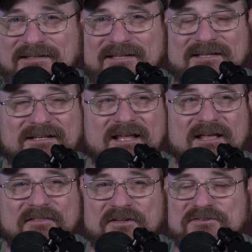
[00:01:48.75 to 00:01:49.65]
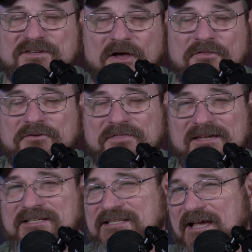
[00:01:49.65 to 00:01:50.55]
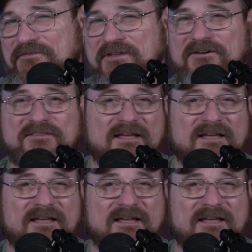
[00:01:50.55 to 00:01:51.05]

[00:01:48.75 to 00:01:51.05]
and there's other things out there